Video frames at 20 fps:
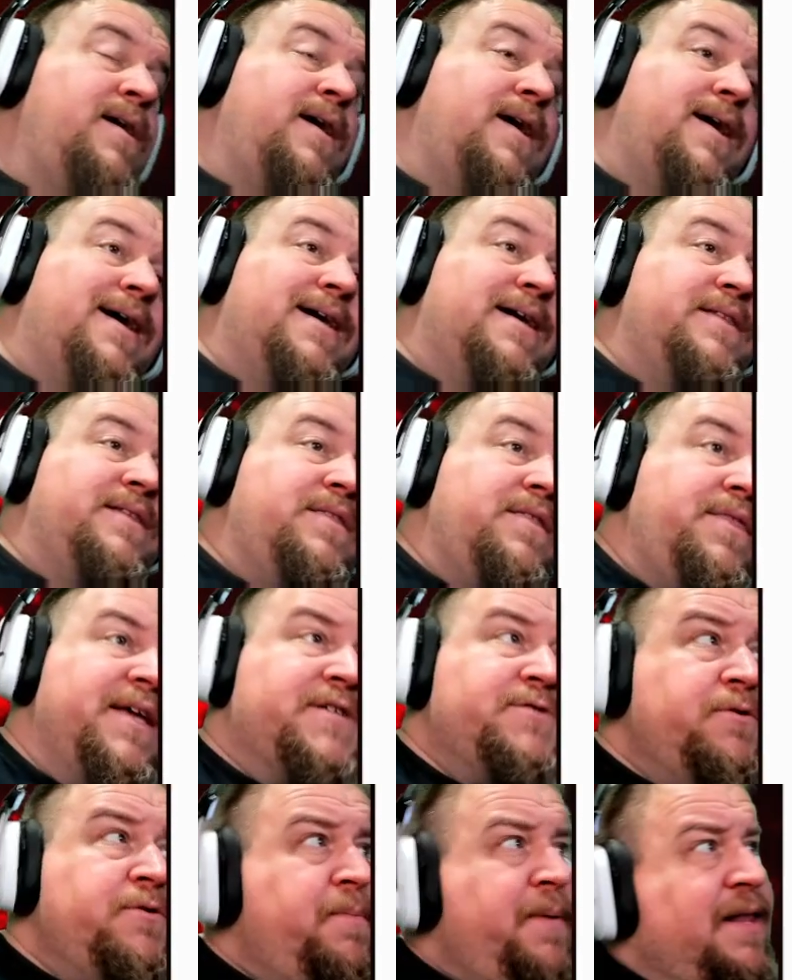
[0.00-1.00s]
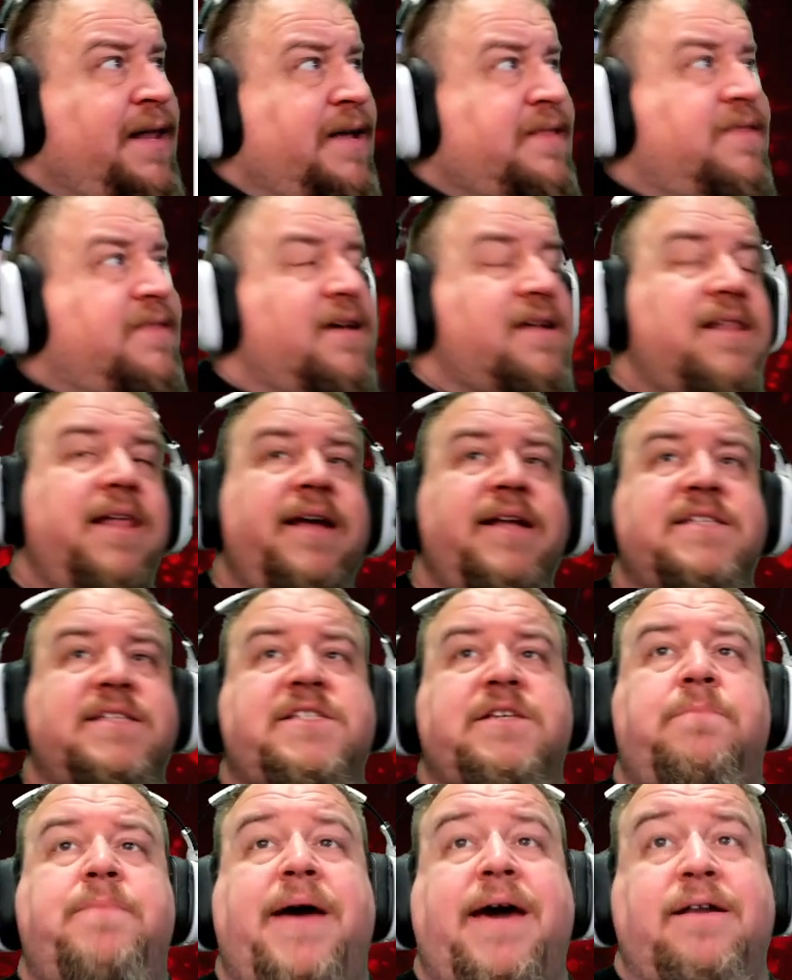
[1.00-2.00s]
Uh, this would be like the
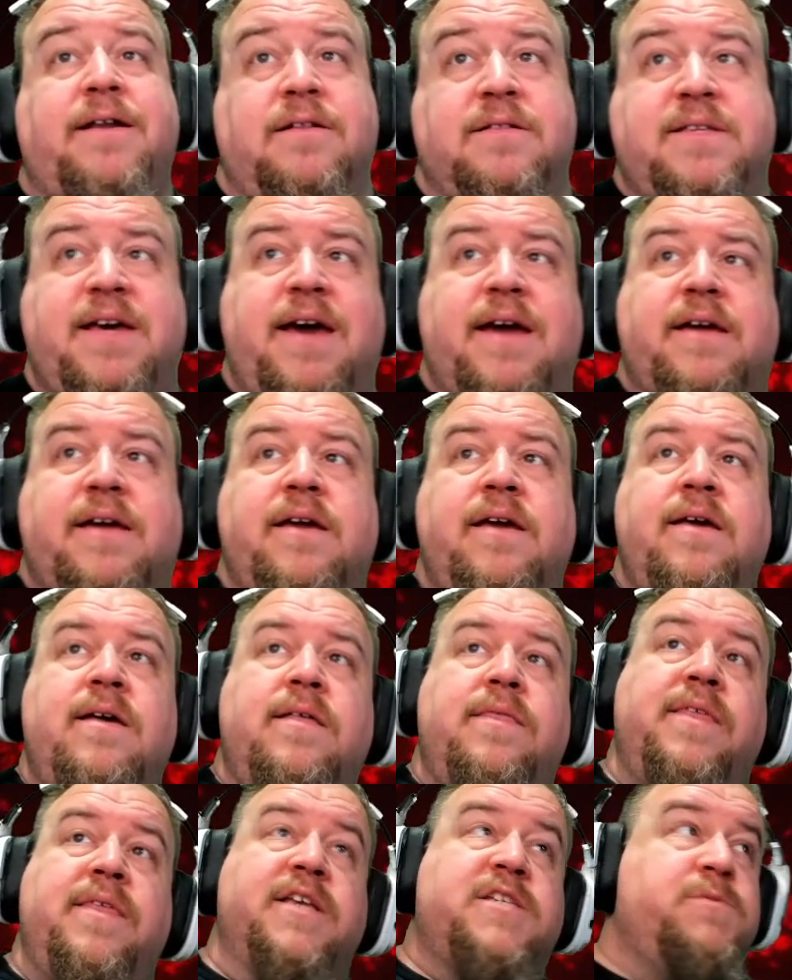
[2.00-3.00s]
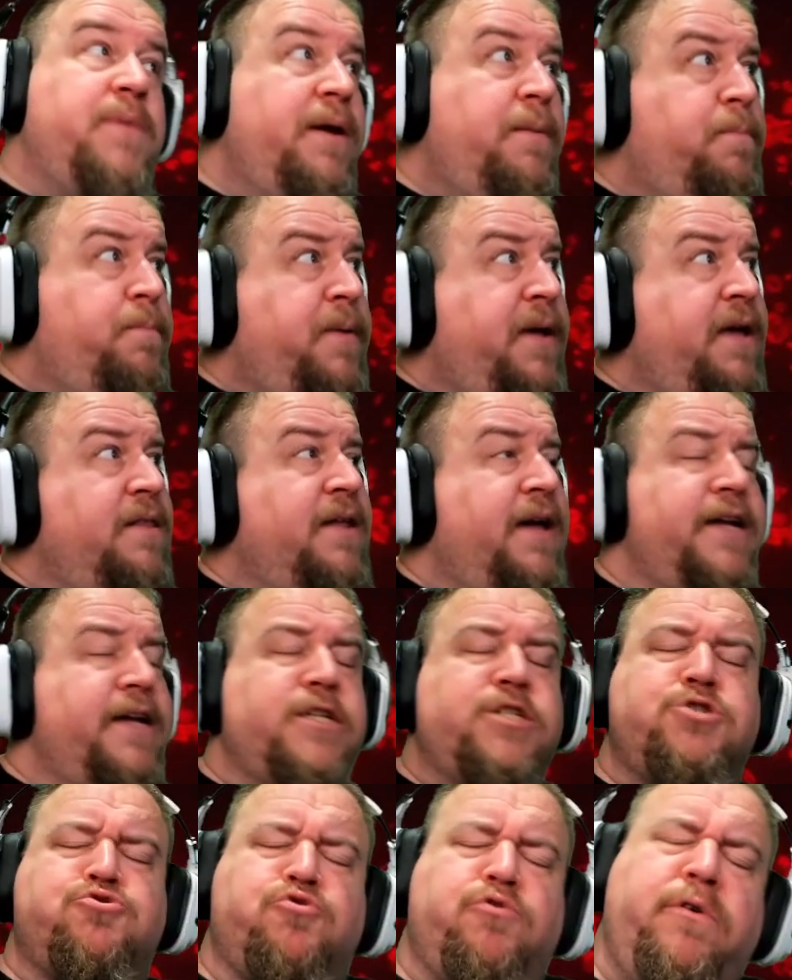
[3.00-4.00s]
clans in Battletech. This might be
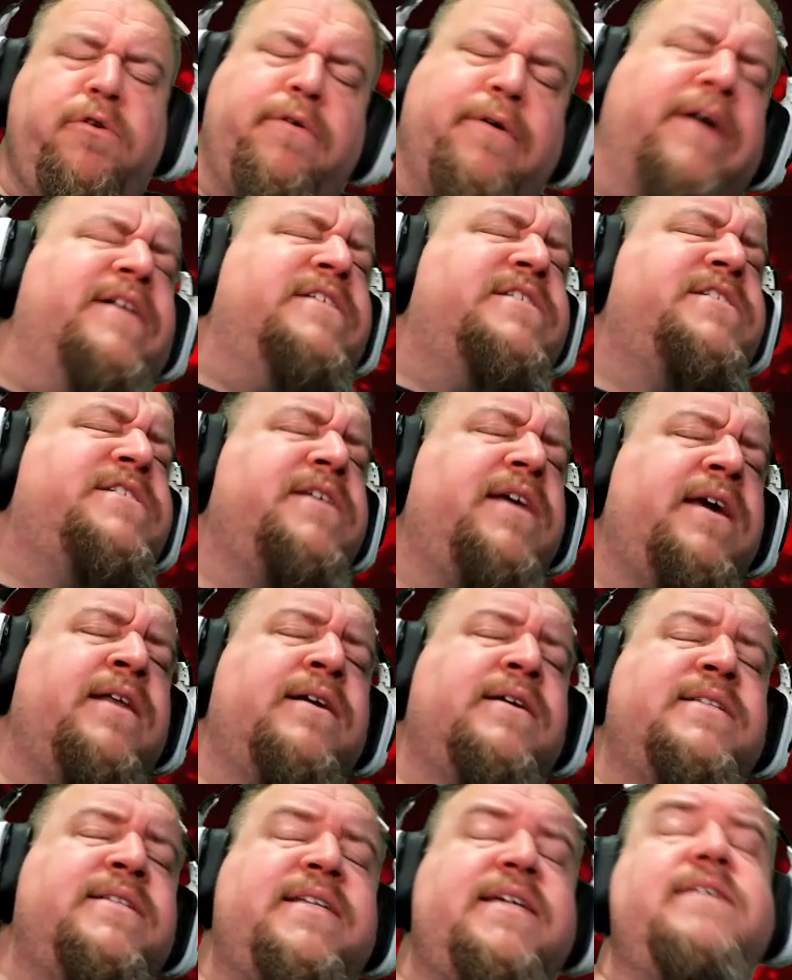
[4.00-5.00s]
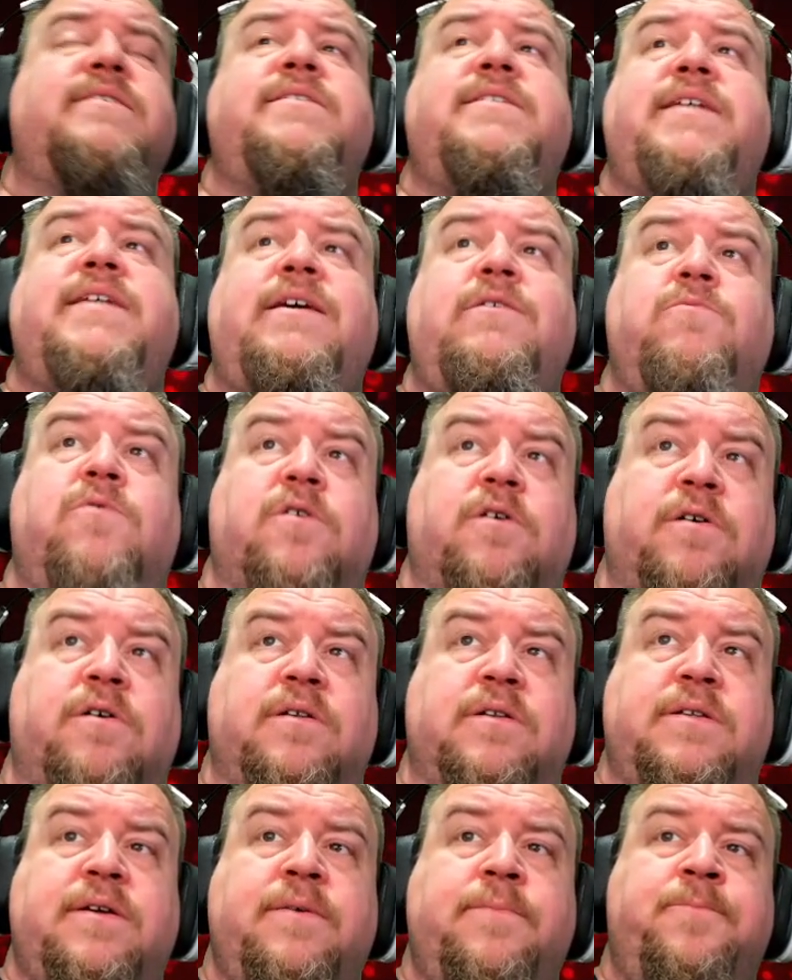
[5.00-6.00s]
like druids in a D&D
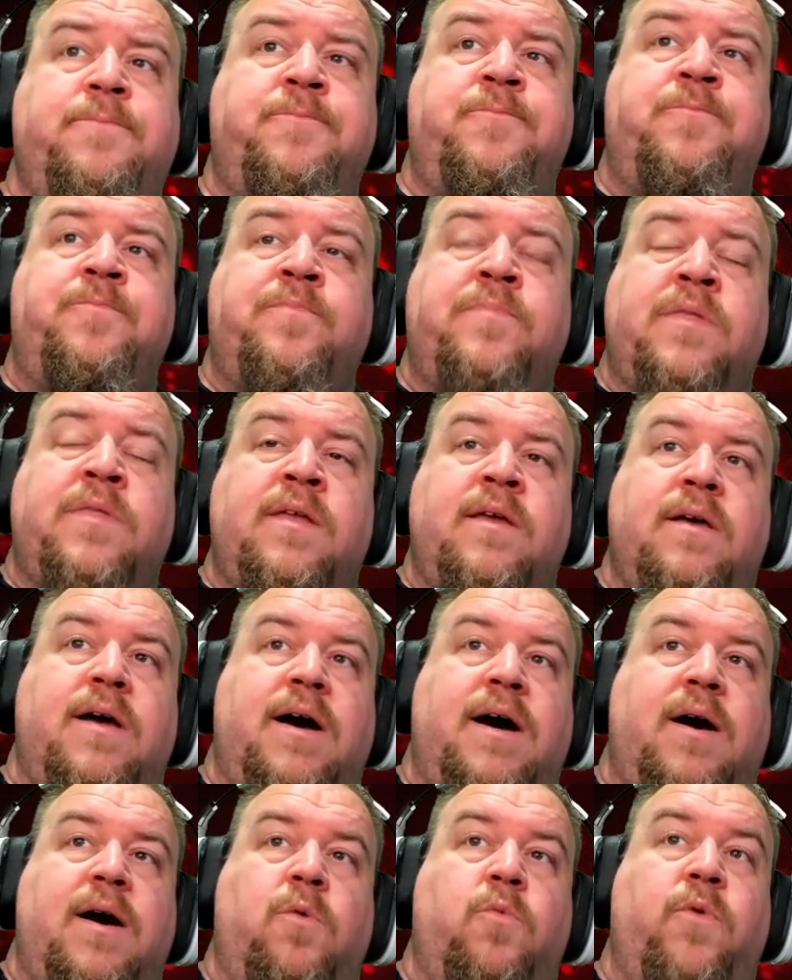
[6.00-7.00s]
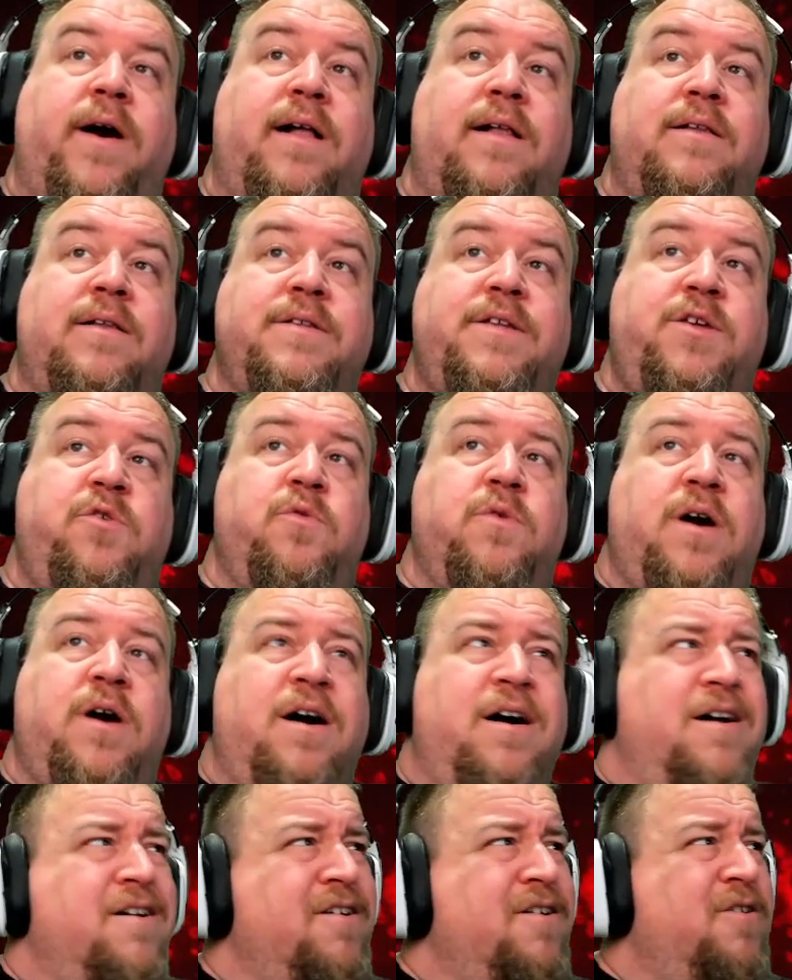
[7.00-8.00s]
world. Uh, while you
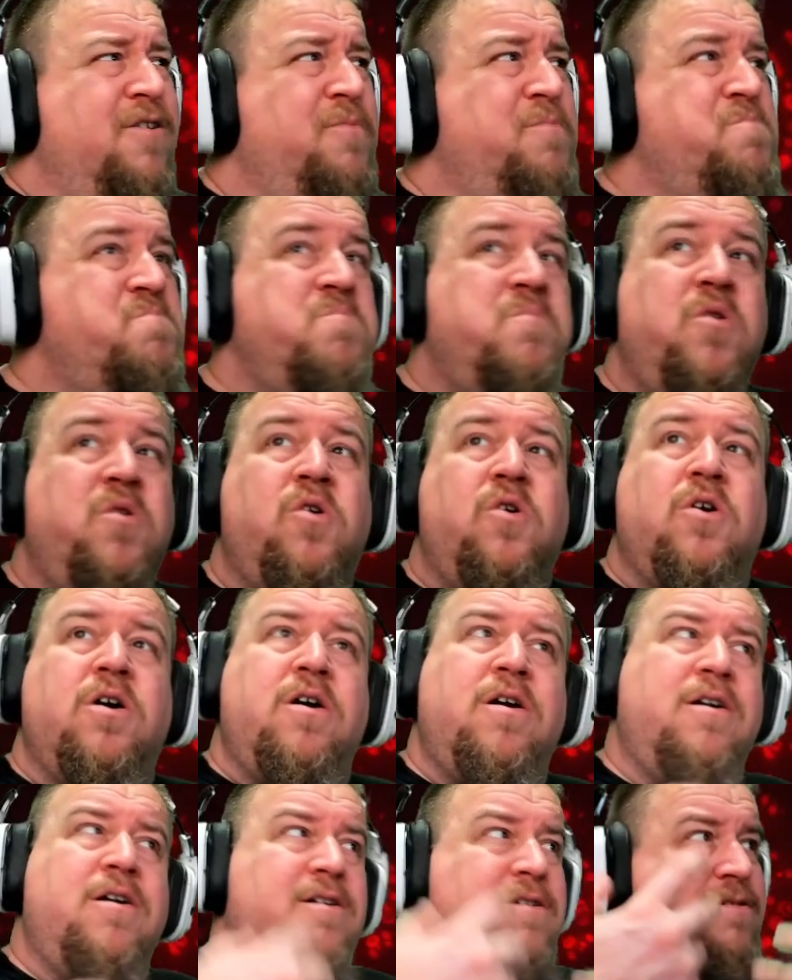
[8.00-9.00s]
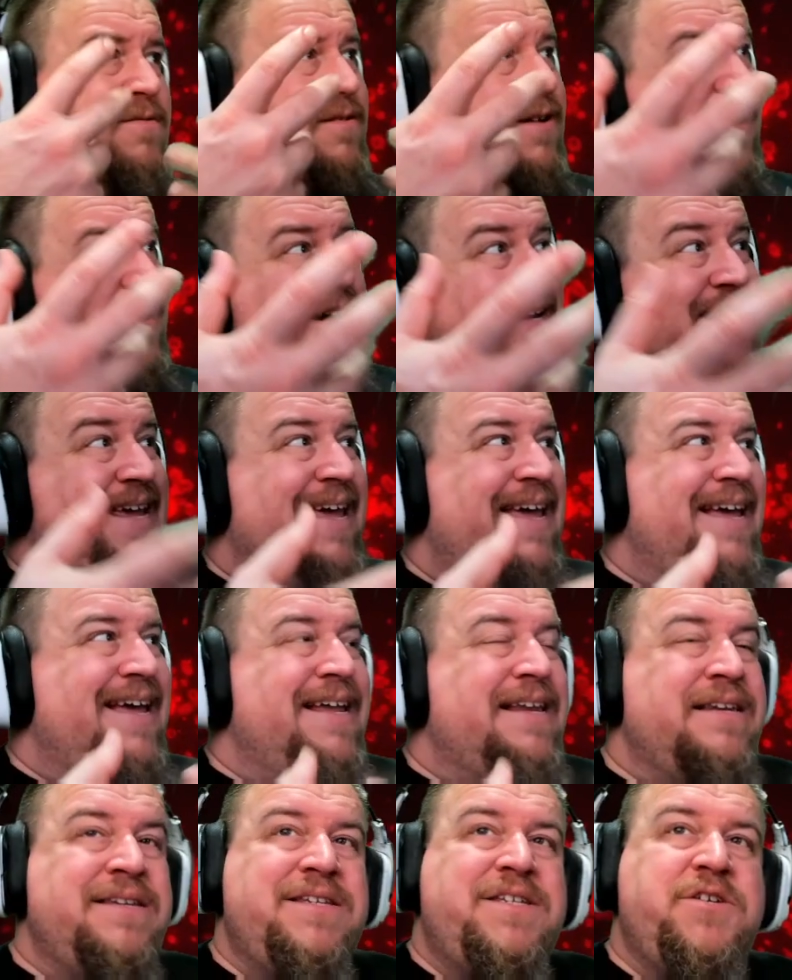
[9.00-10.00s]
are more
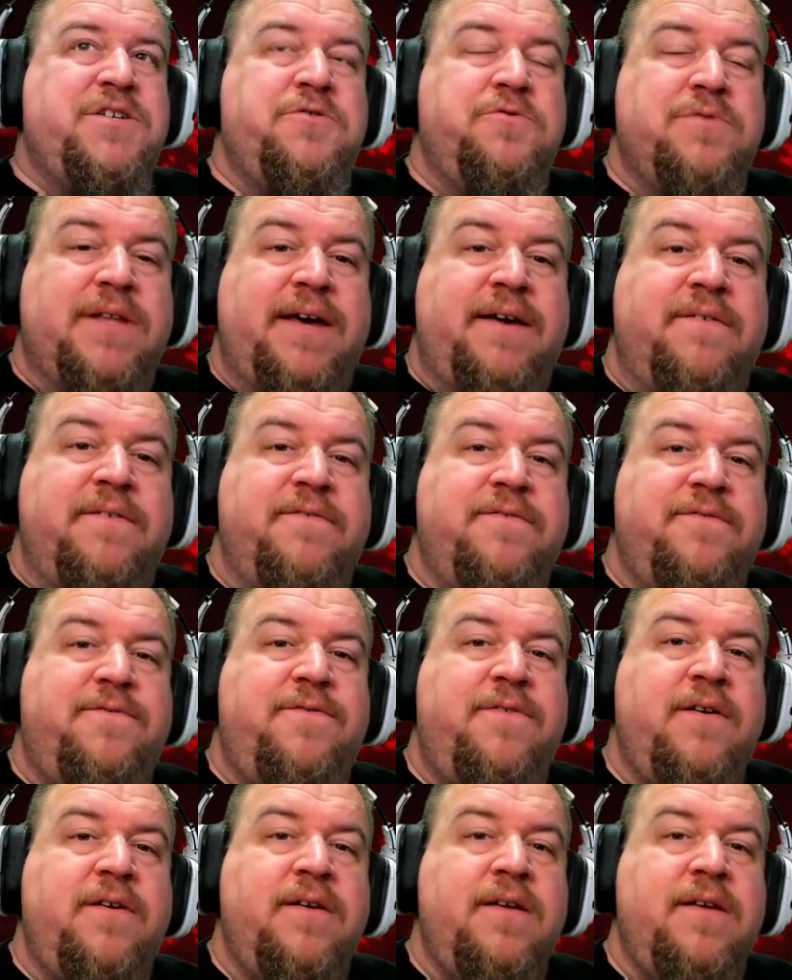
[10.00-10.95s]
akin to live